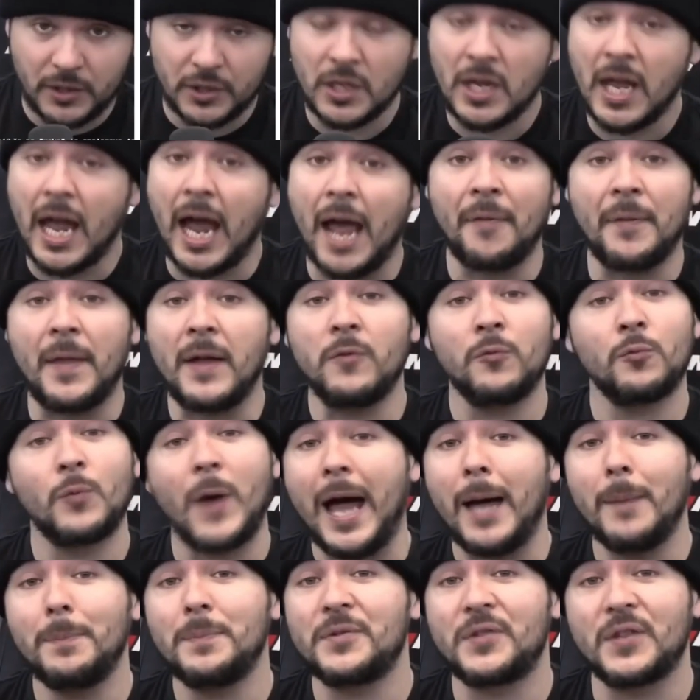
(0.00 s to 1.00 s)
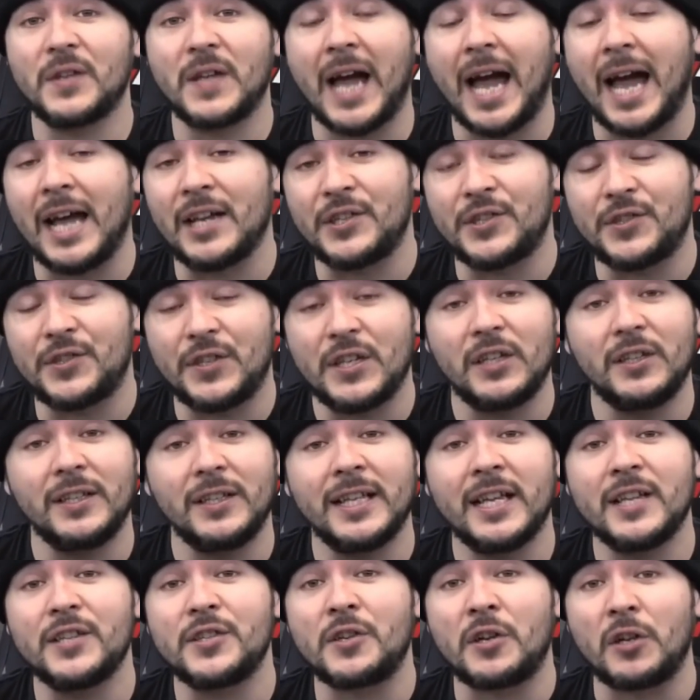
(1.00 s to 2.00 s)
and then robs the guy,
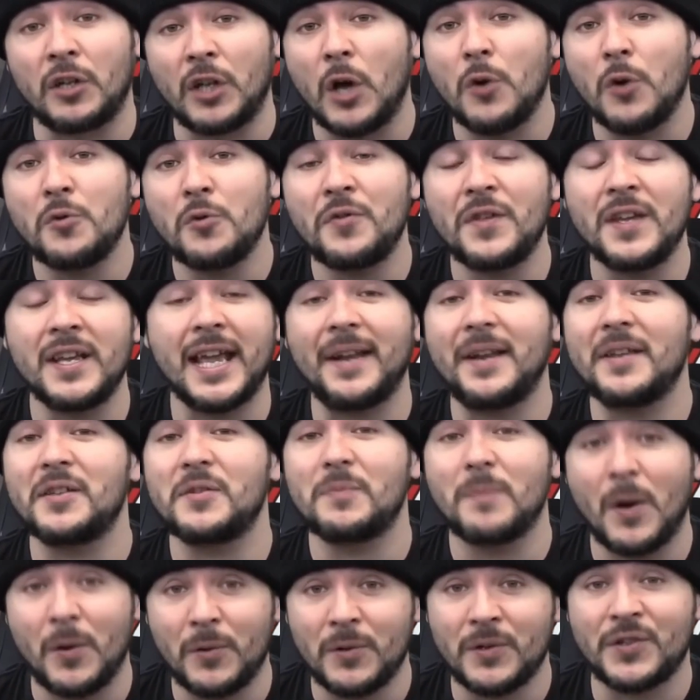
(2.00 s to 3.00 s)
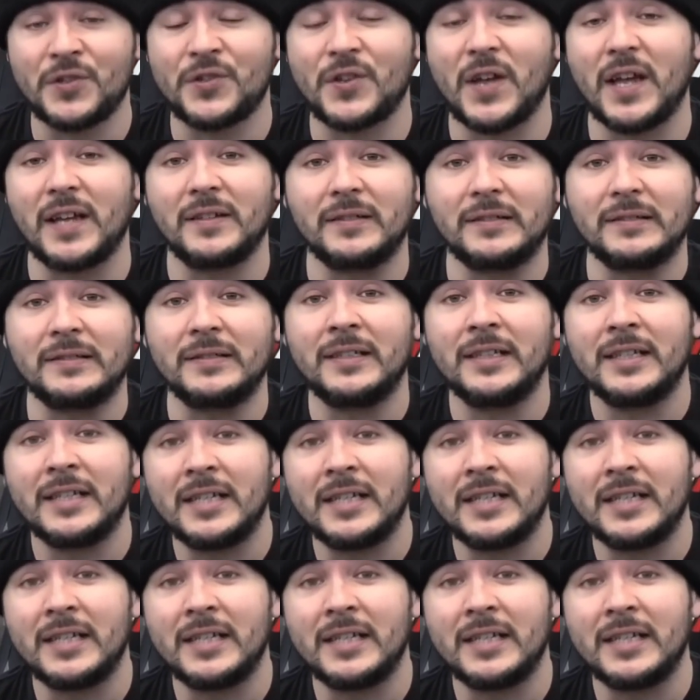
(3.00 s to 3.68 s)
stealing his clothing and his motorcycle.